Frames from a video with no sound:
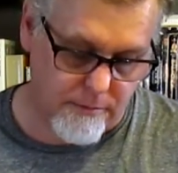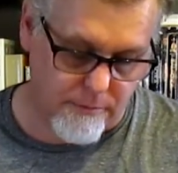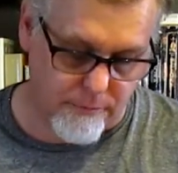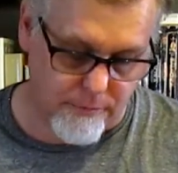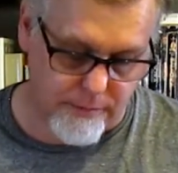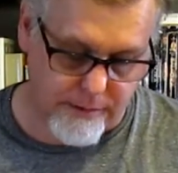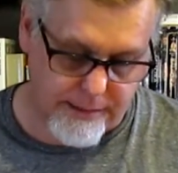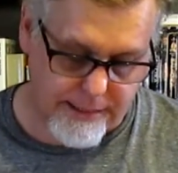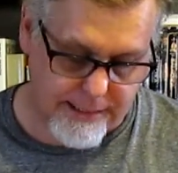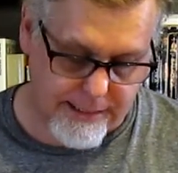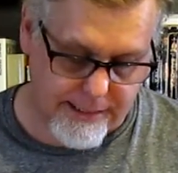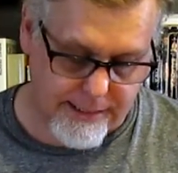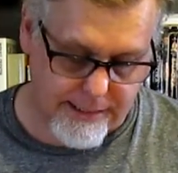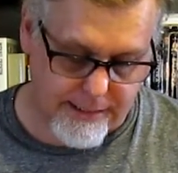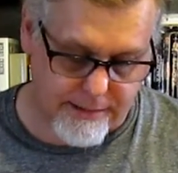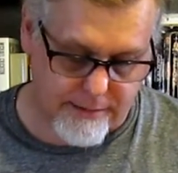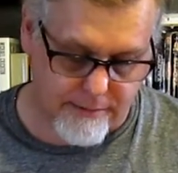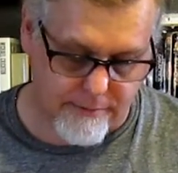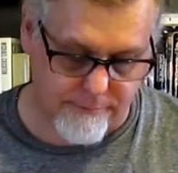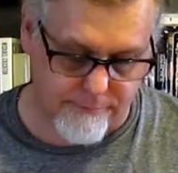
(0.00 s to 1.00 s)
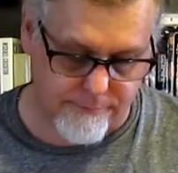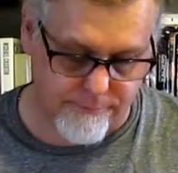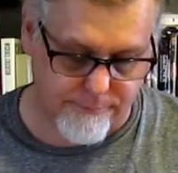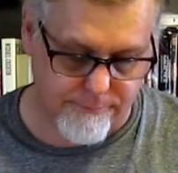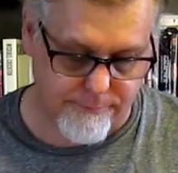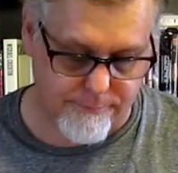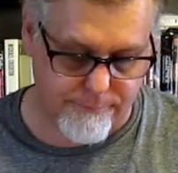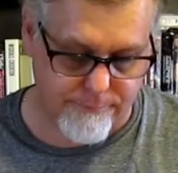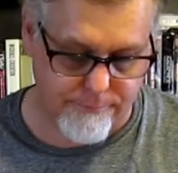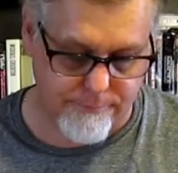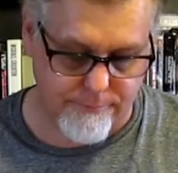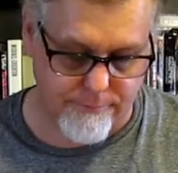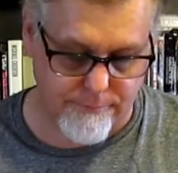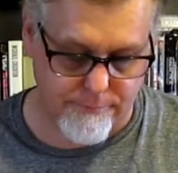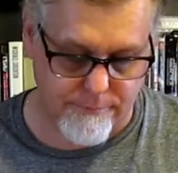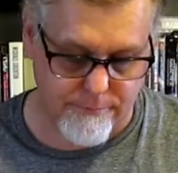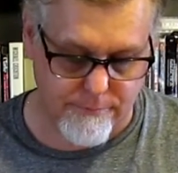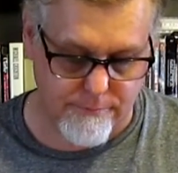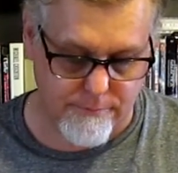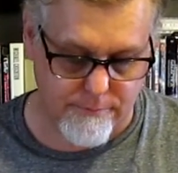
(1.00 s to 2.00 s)
We have
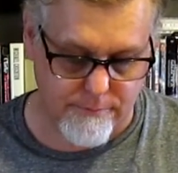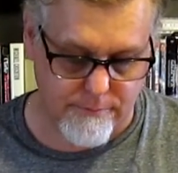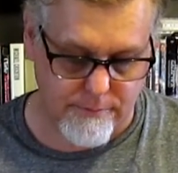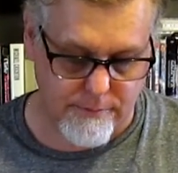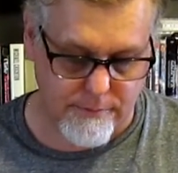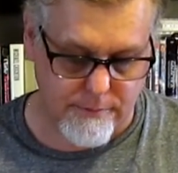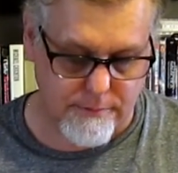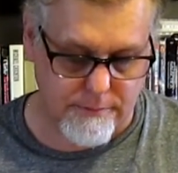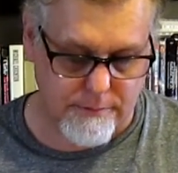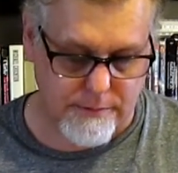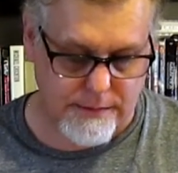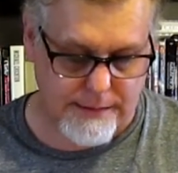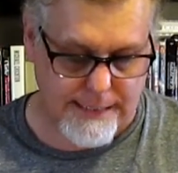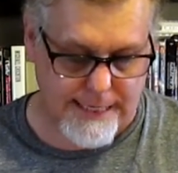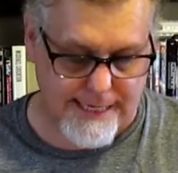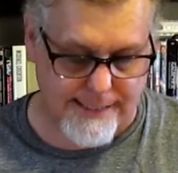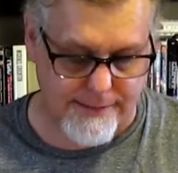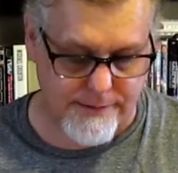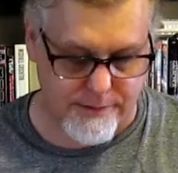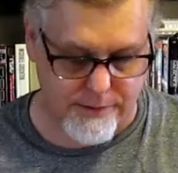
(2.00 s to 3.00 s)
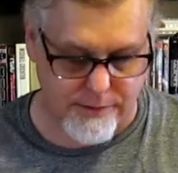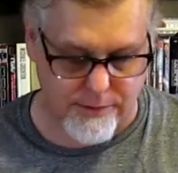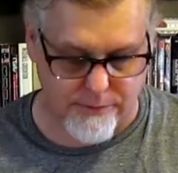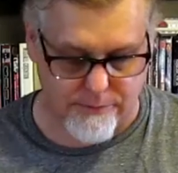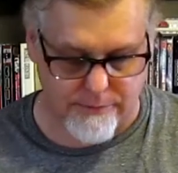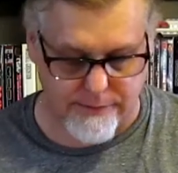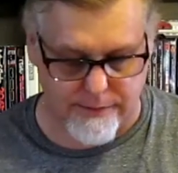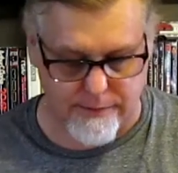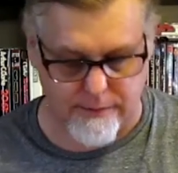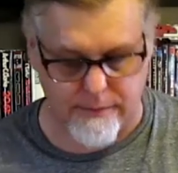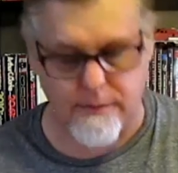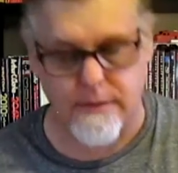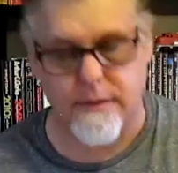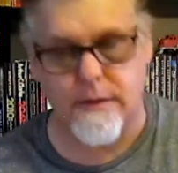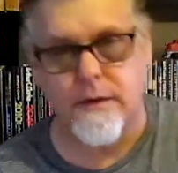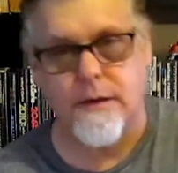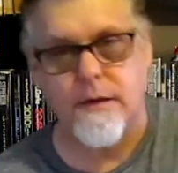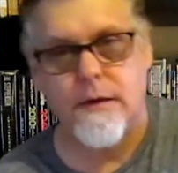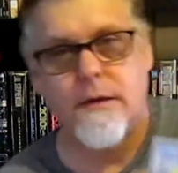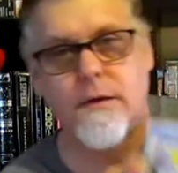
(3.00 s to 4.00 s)
the last Huey
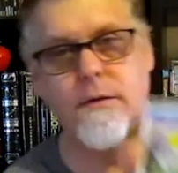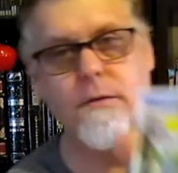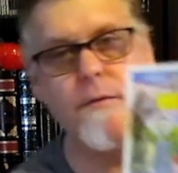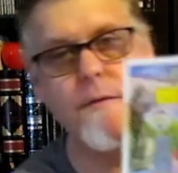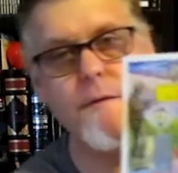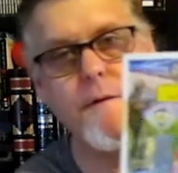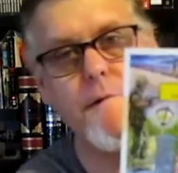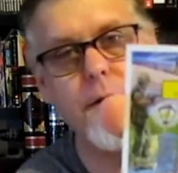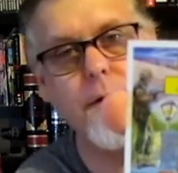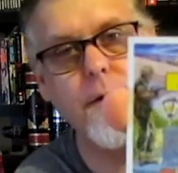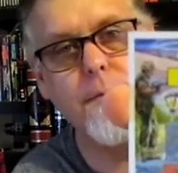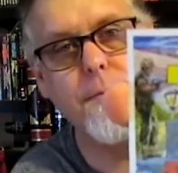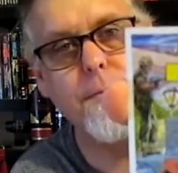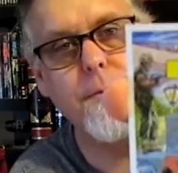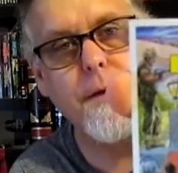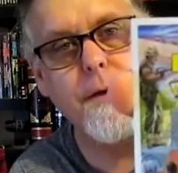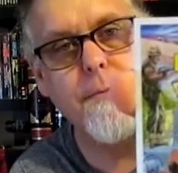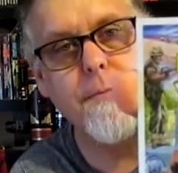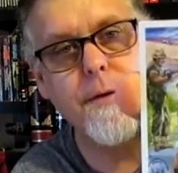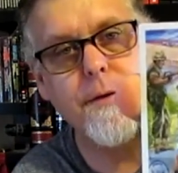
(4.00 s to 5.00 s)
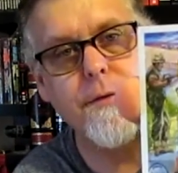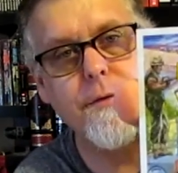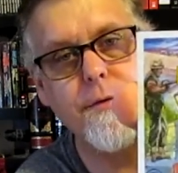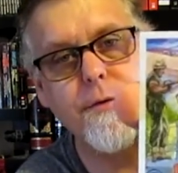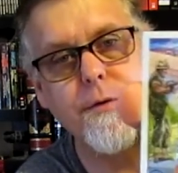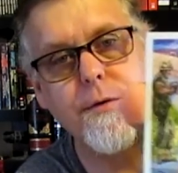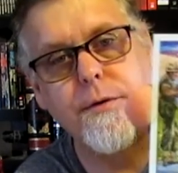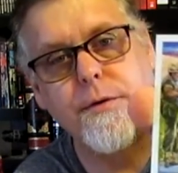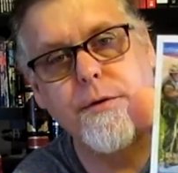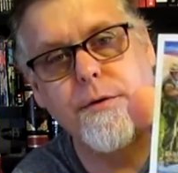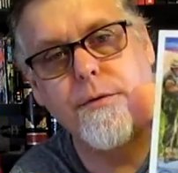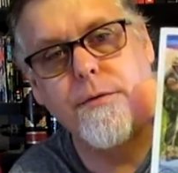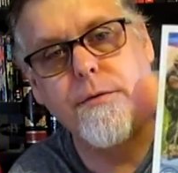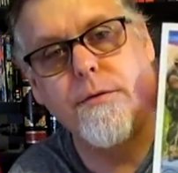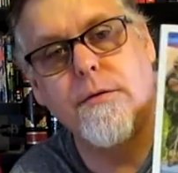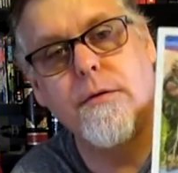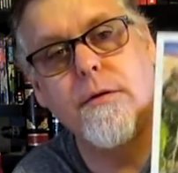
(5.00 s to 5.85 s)
when they're coming through